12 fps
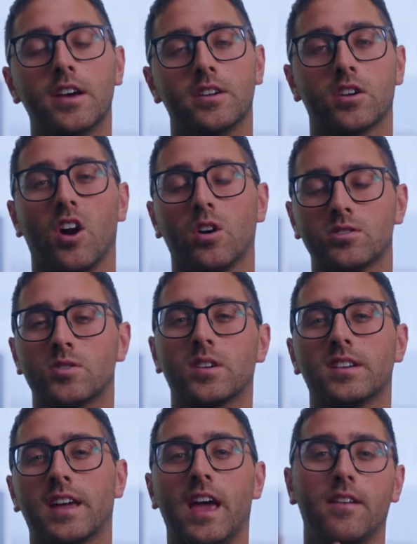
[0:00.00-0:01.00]
you're also going
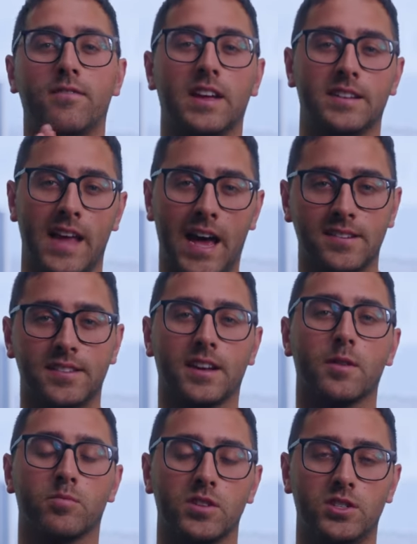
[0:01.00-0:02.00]
to get fantastic
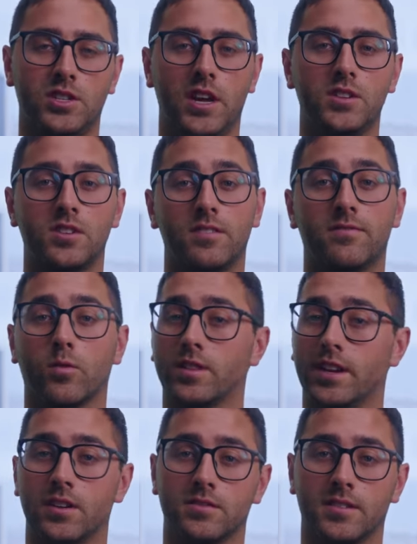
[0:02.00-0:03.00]
appreciation for
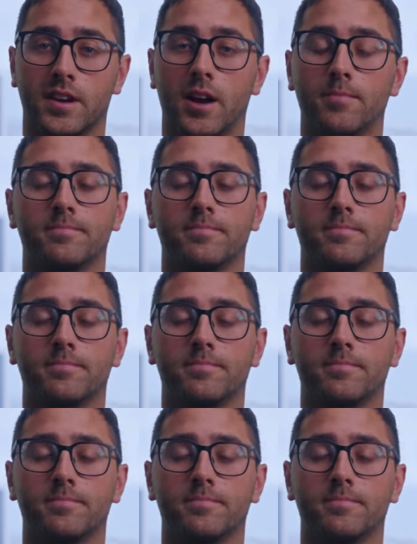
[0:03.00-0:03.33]
the years to come.